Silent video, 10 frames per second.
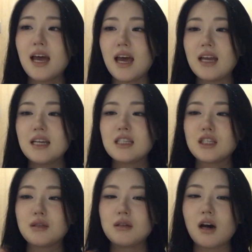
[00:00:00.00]
and
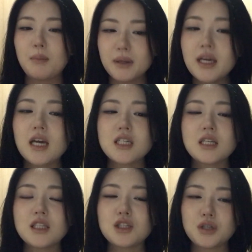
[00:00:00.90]
its application
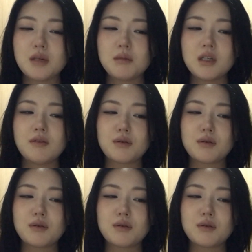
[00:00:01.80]
as a treatment